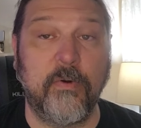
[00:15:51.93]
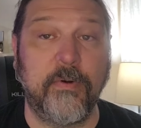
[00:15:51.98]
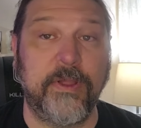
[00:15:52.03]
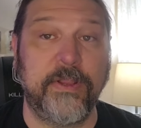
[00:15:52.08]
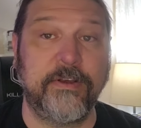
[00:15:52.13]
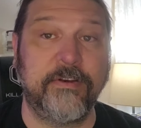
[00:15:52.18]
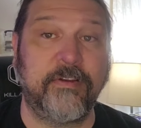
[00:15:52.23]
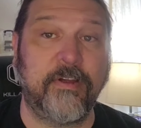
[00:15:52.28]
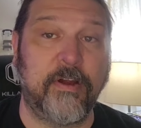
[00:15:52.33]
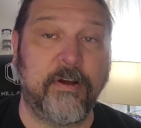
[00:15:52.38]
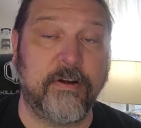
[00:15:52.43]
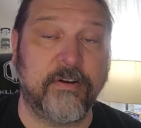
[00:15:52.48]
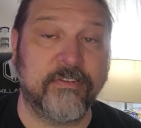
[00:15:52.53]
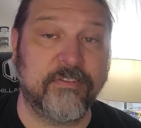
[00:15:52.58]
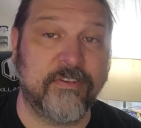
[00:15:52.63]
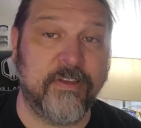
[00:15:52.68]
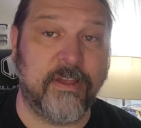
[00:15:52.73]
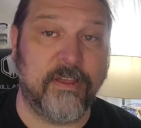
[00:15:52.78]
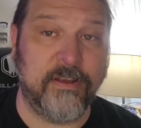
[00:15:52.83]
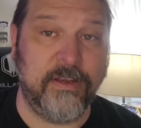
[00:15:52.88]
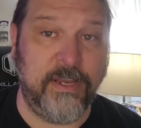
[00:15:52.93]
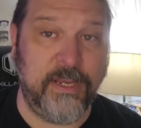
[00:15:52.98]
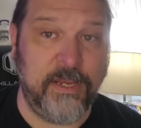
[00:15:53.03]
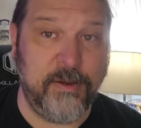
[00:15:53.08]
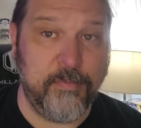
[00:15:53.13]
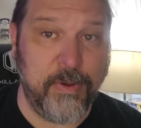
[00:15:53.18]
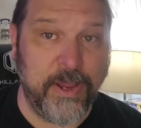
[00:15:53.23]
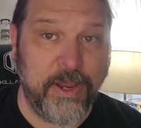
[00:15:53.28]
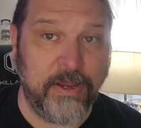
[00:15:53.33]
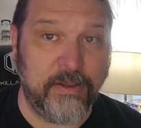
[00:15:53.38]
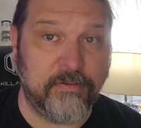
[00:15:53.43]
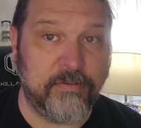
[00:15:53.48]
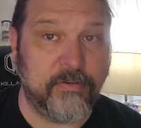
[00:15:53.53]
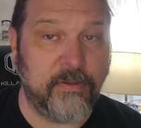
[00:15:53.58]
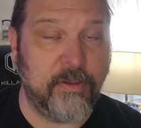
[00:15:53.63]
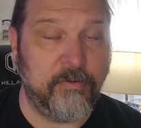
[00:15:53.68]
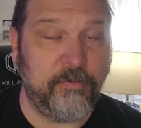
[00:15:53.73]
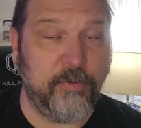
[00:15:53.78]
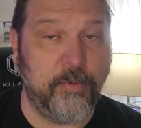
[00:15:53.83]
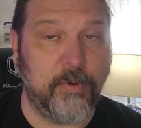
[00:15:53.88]
and have some good conversation about
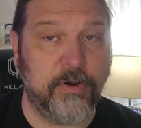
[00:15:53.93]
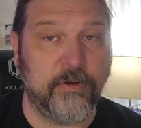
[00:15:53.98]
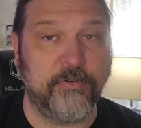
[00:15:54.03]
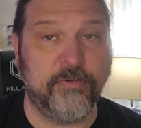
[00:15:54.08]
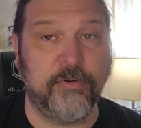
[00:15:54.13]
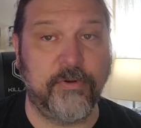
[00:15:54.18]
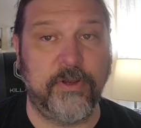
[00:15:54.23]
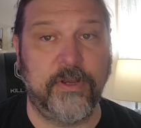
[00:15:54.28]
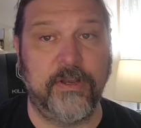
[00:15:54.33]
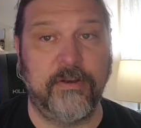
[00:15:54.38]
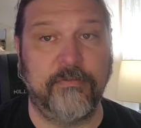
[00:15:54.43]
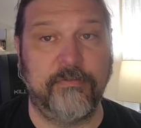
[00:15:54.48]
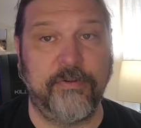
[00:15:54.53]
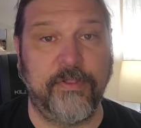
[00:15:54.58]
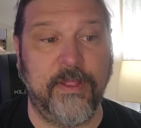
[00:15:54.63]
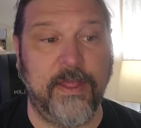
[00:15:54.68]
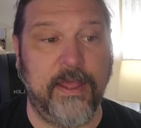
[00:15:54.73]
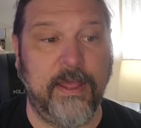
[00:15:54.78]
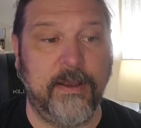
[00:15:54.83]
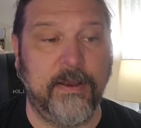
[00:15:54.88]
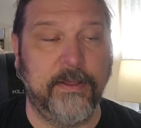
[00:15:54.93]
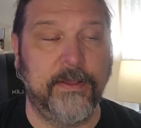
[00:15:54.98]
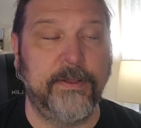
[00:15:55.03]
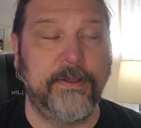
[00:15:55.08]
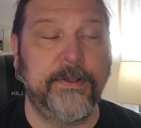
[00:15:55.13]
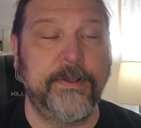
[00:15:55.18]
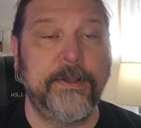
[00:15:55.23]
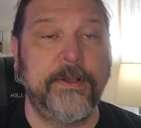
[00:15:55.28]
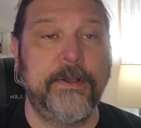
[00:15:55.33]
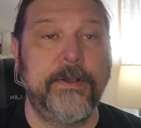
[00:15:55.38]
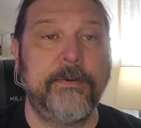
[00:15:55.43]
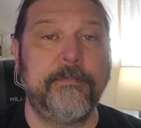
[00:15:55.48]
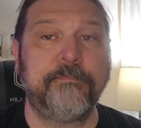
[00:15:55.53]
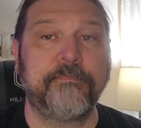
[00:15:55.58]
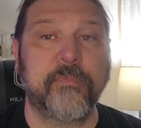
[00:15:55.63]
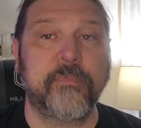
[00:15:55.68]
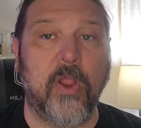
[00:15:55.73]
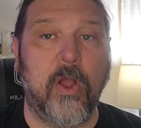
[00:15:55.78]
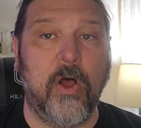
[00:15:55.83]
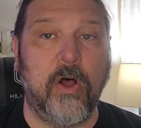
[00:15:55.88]
selling low-end cards on eBay
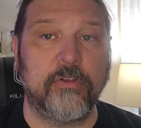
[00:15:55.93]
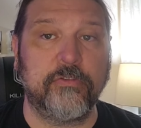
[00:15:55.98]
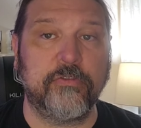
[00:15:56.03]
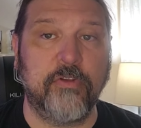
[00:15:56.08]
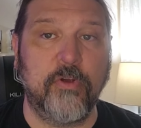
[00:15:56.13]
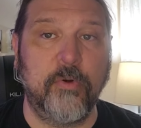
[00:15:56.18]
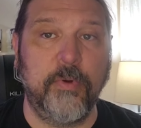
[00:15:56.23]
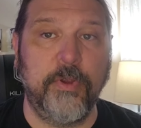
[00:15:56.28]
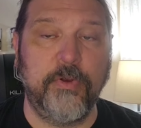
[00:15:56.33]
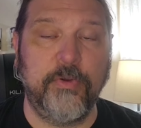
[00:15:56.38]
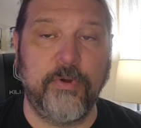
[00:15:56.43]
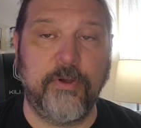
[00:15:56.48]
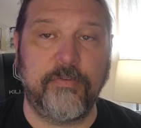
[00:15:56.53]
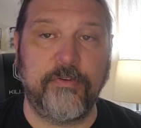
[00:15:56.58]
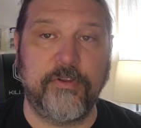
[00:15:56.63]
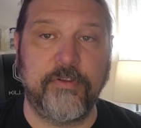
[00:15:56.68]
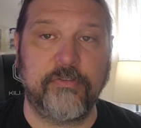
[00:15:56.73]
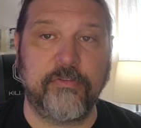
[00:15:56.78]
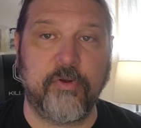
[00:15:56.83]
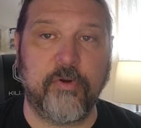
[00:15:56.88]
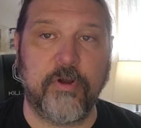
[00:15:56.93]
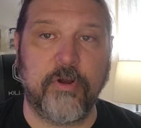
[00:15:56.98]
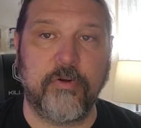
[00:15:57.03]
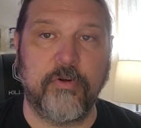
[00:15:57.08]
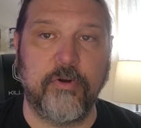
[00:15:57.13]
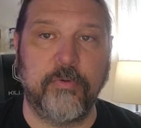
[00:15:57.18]
if you want to join in for that.